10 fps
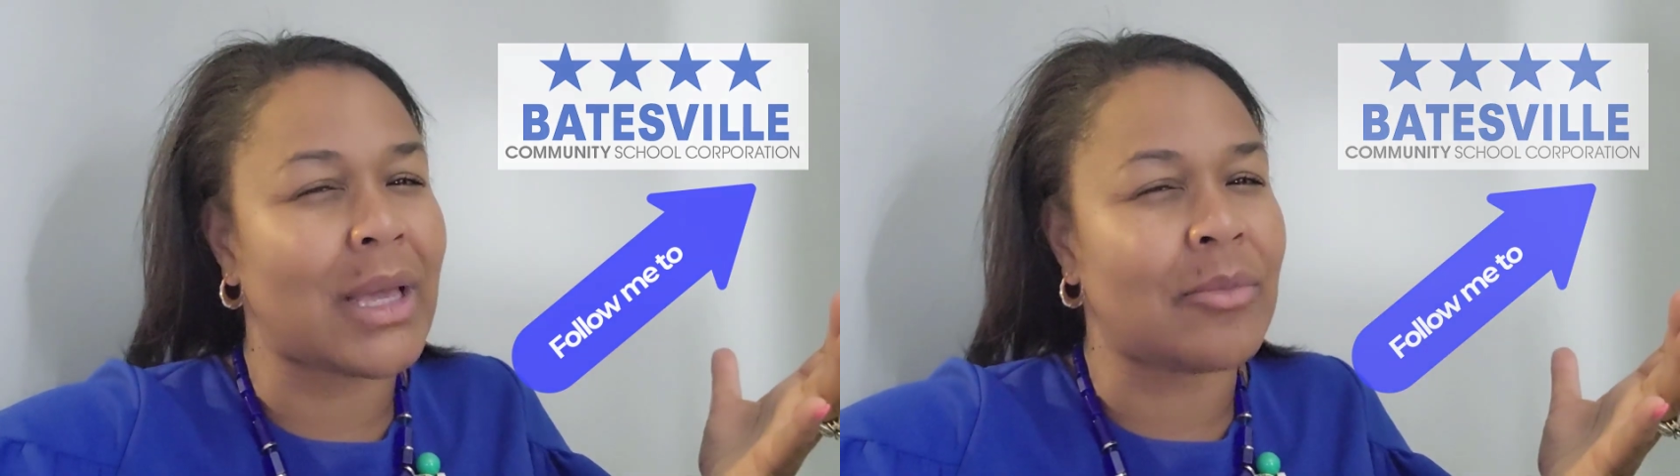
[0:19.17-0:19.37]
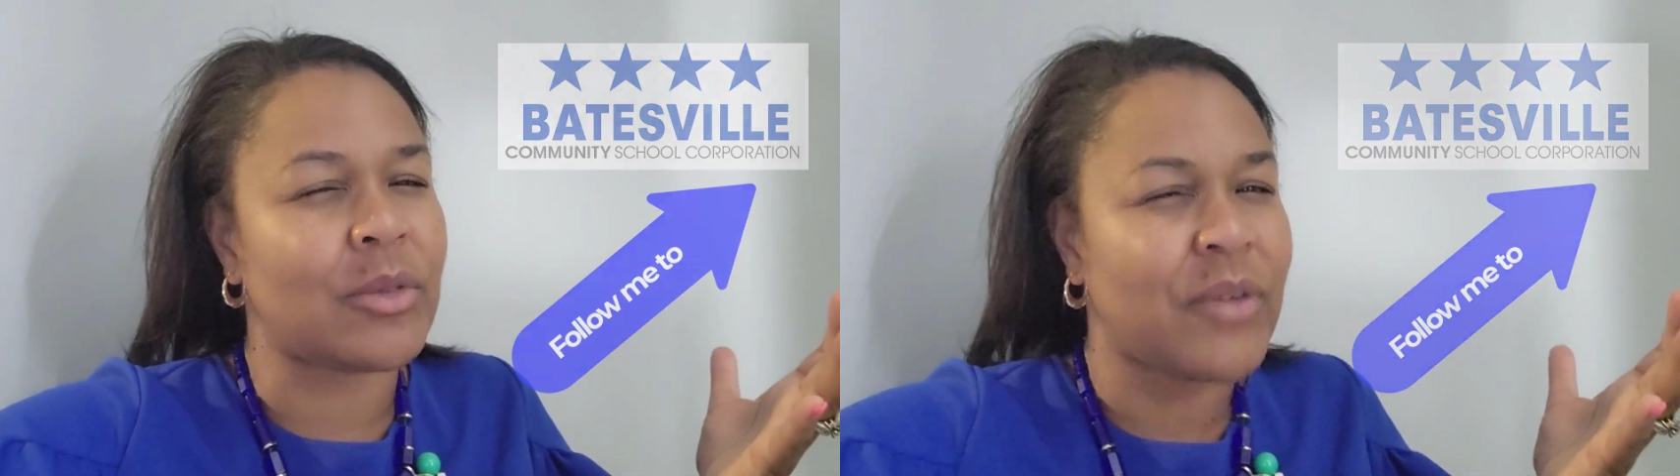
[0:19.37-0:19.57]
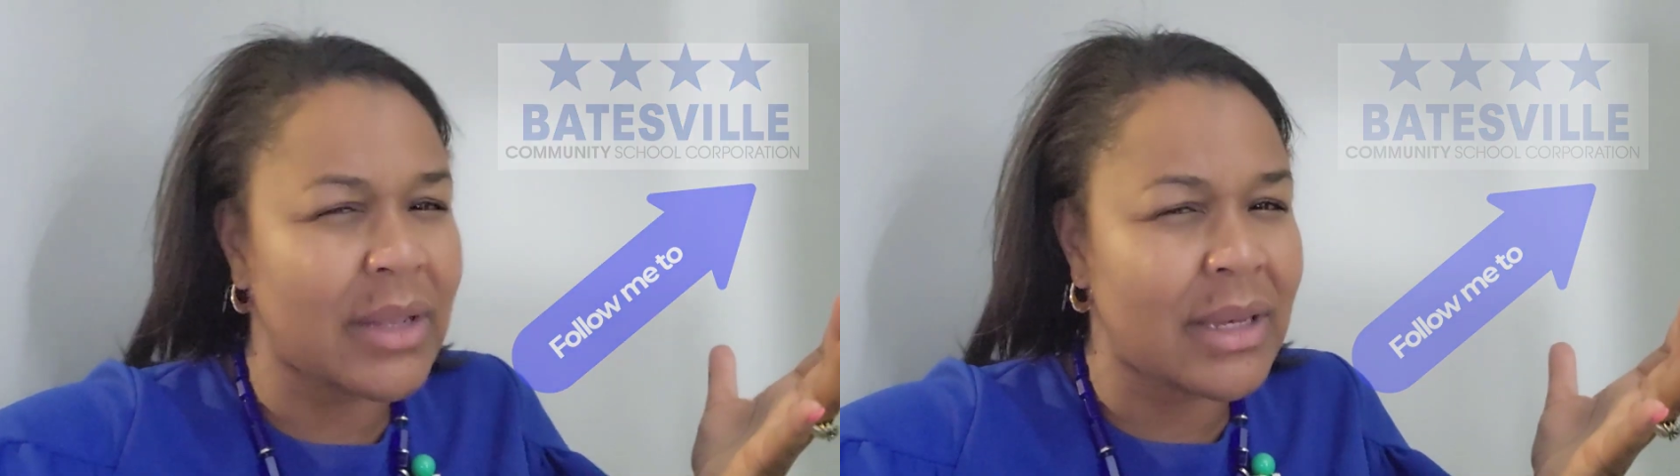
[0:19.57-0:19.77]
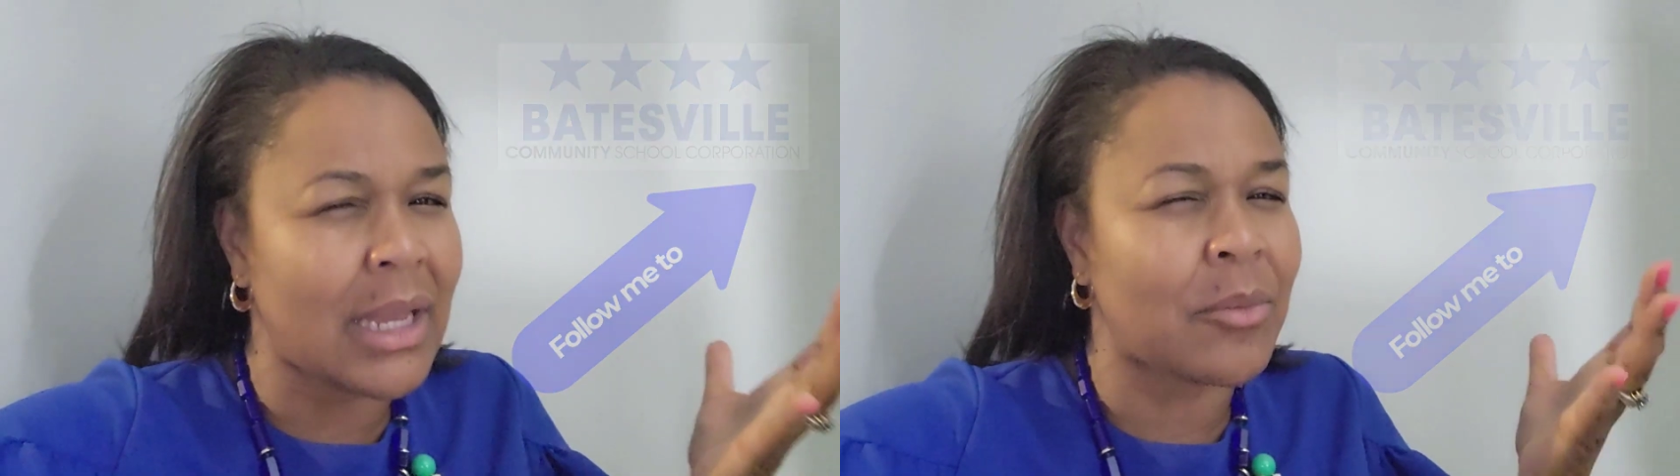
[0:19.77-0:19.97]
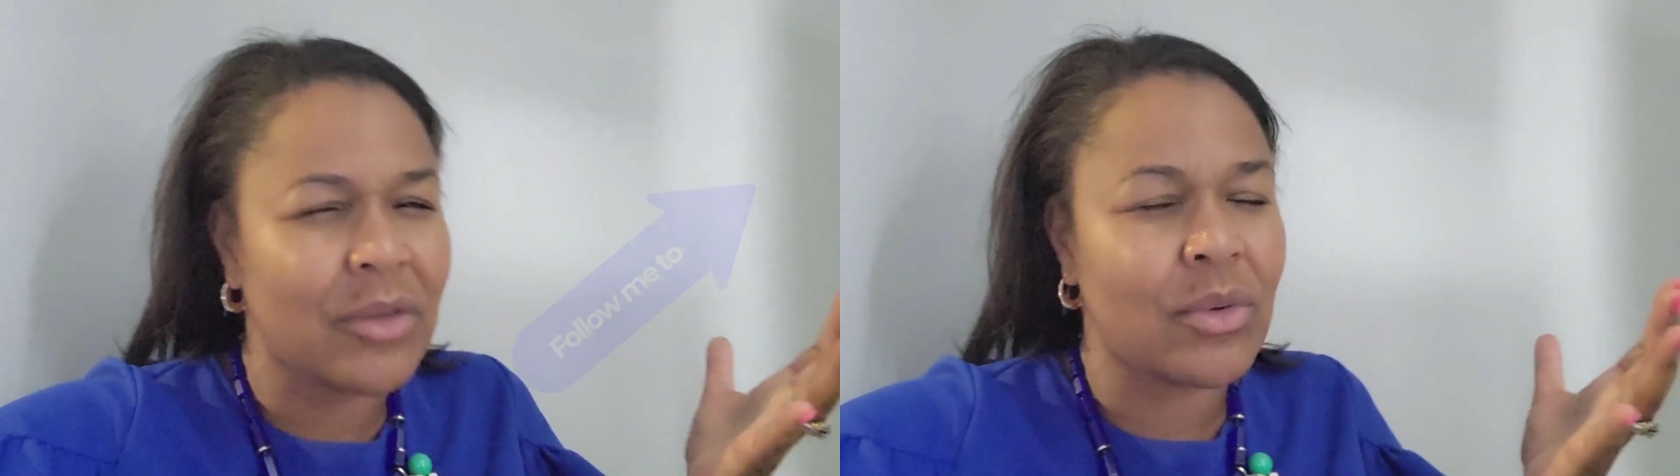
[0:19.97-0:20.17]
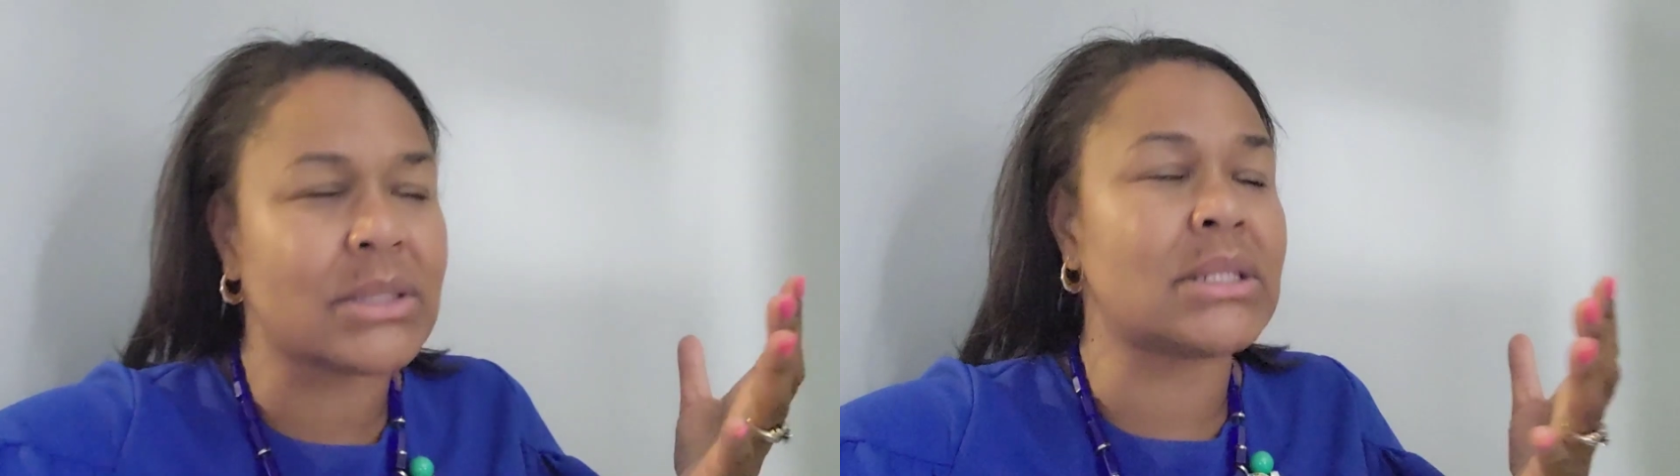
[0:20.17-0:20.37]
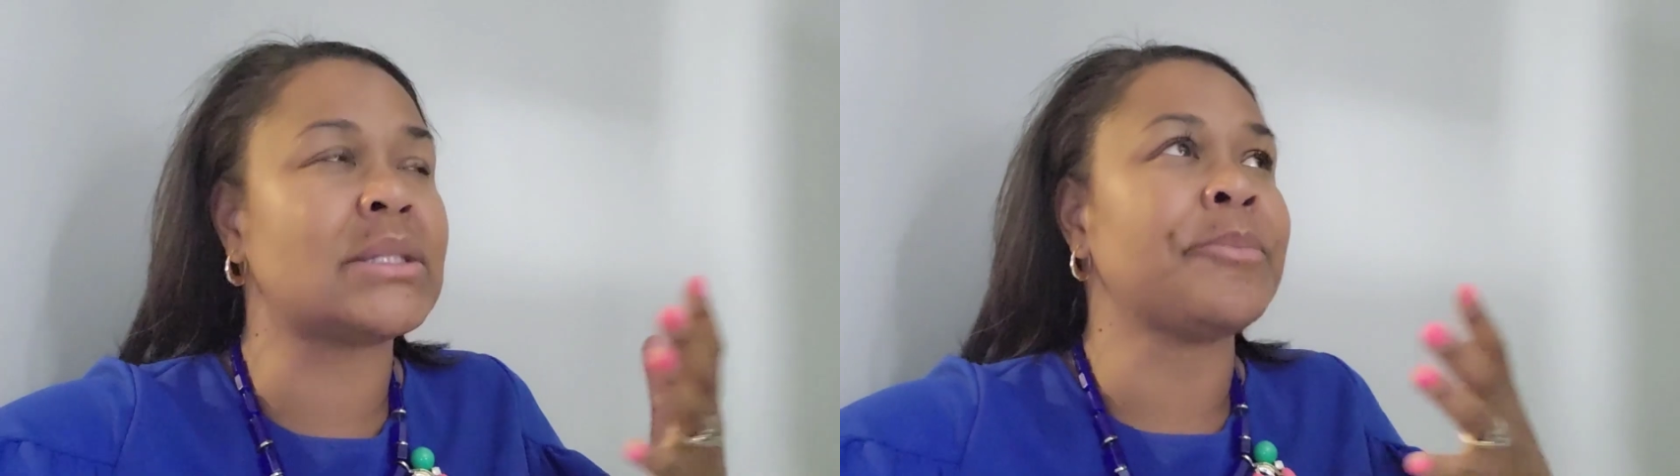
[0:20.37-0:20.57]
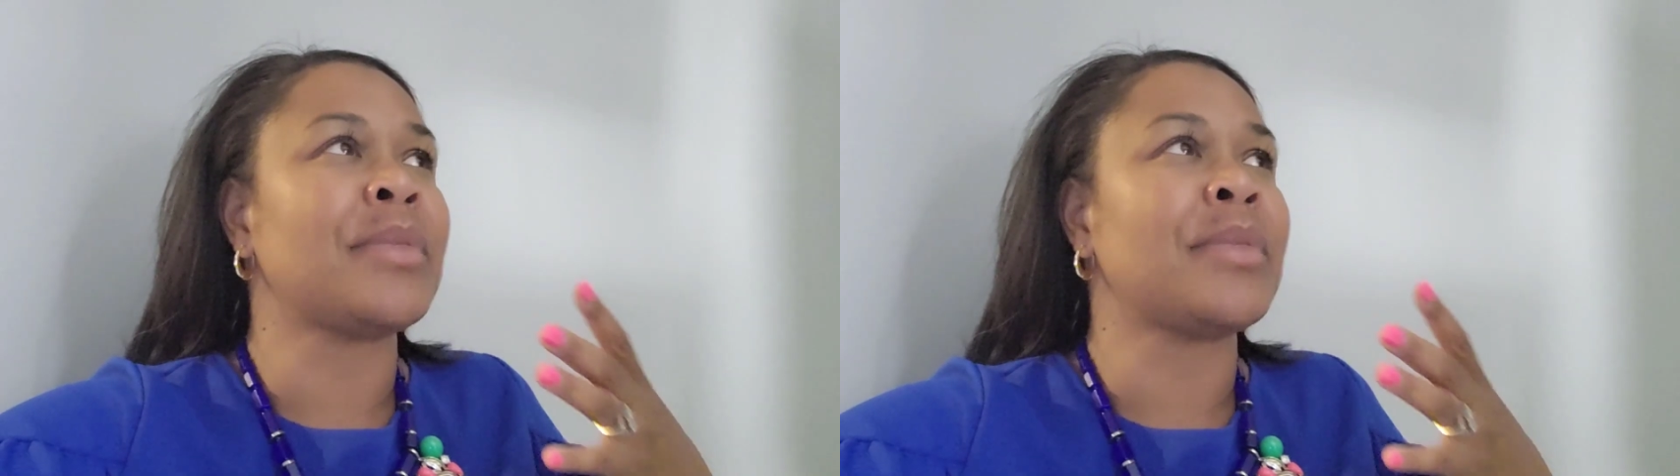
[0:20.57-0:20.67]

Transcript: comes with funding and resources.